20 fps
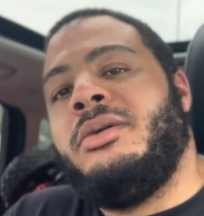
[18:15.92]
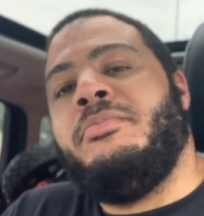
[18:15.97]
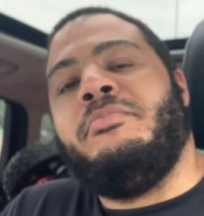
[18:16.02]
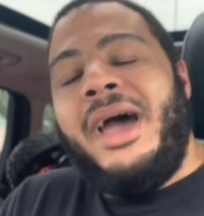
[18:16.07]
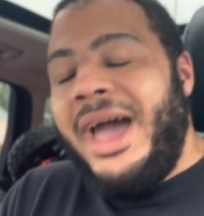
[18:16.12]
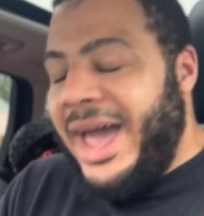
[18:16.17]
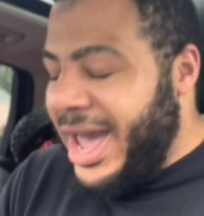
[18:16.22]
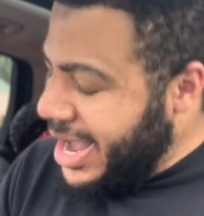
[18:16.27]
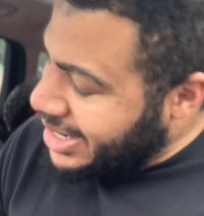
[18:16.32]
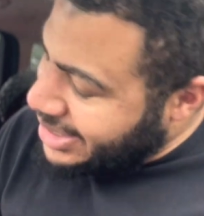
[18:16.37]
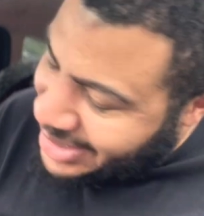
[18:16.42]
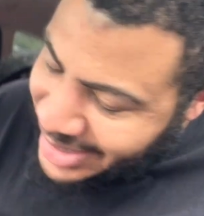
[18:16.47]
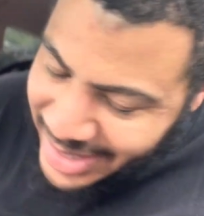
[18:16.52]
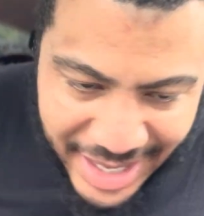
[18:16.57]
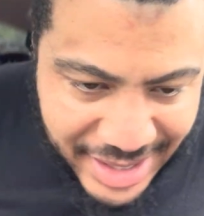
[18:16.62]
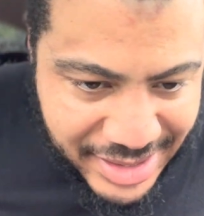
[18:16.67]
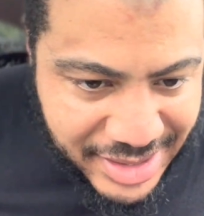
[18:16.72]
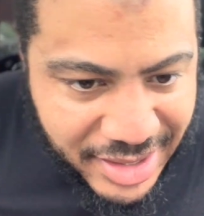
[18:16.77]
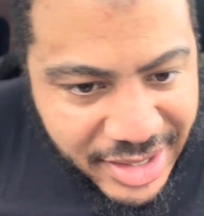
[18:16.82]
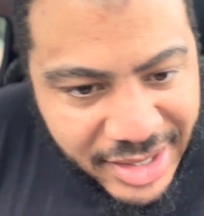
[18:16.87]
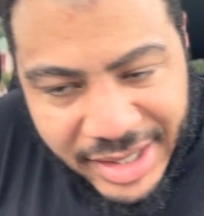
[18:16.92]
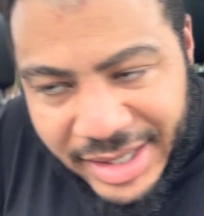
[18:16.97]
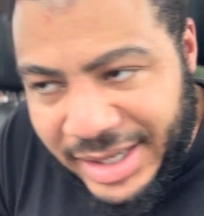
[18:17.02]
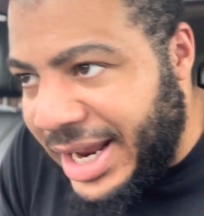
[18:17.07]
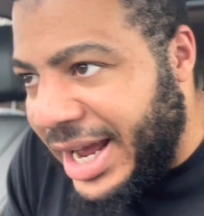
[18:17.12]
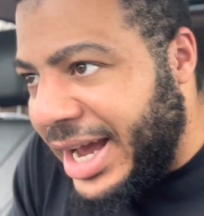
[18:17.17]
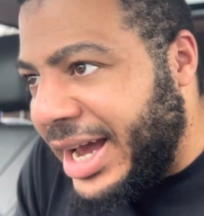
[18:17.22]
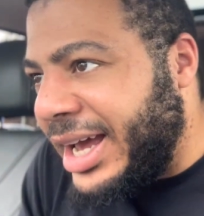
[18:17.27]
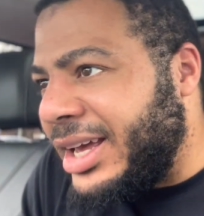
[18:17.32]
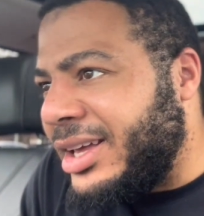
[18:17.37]
Man, today's a good
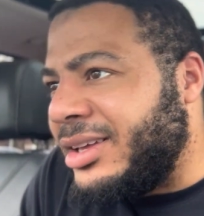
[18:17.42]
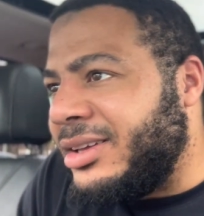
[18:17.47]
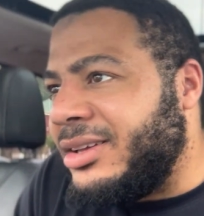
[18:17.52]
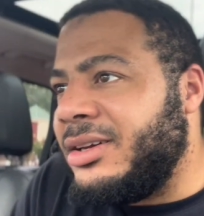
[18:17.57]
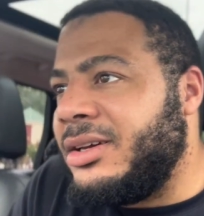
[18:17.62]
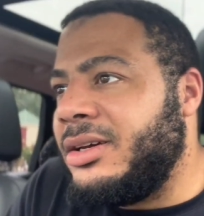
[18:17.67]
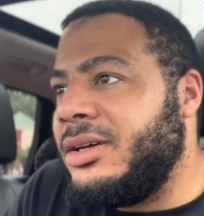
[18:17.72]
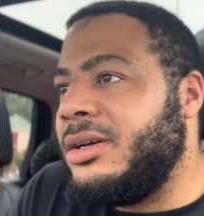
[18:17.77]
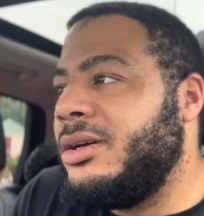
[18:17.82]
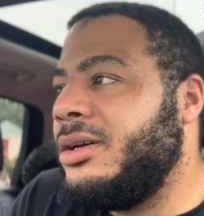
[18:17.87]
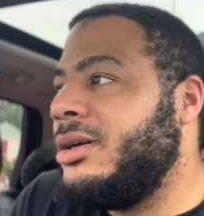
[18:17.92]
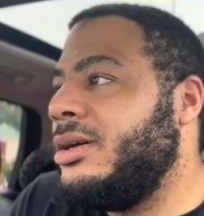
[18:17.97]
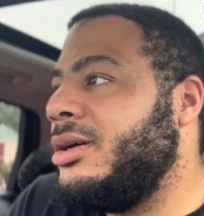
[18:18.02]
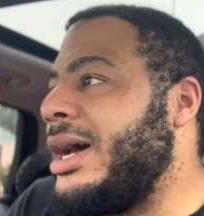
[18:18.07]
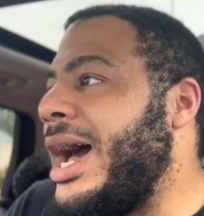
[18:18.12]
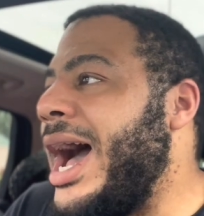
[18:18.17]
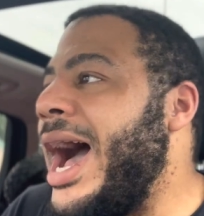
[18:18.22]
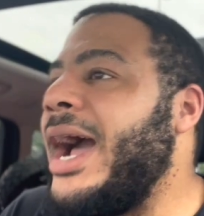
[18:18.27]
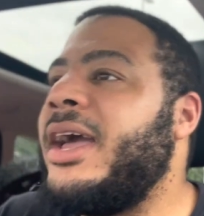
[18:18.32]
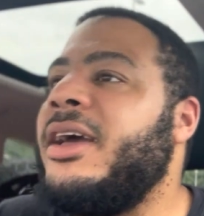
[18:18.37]
day. I